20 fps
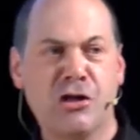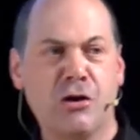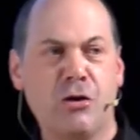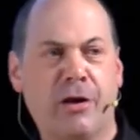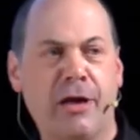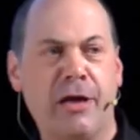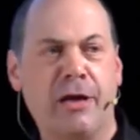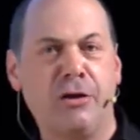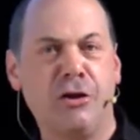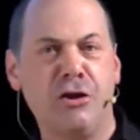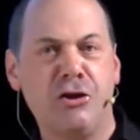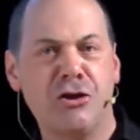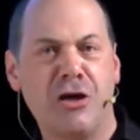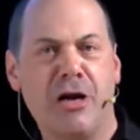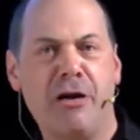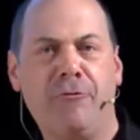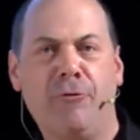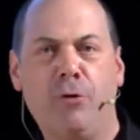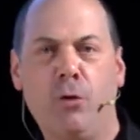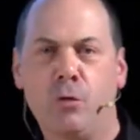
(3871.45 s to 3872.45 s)
looking at the
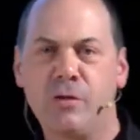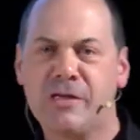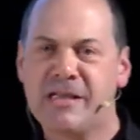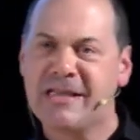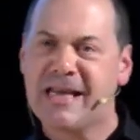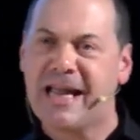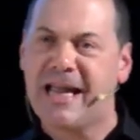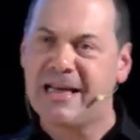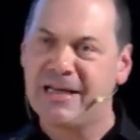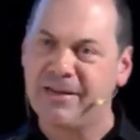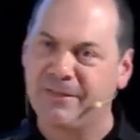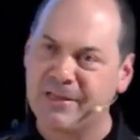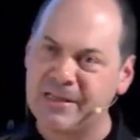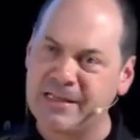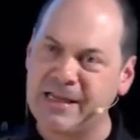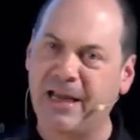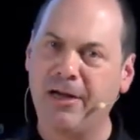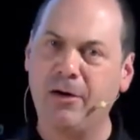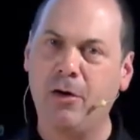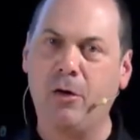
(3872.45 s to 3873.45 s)
general state of the
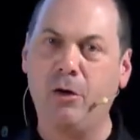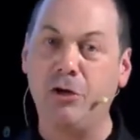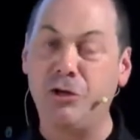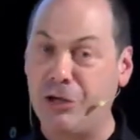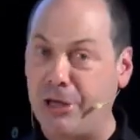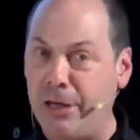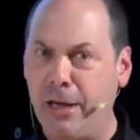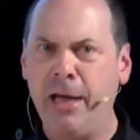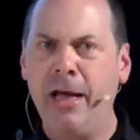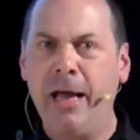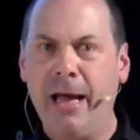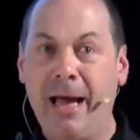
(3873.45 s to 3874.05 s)
technology,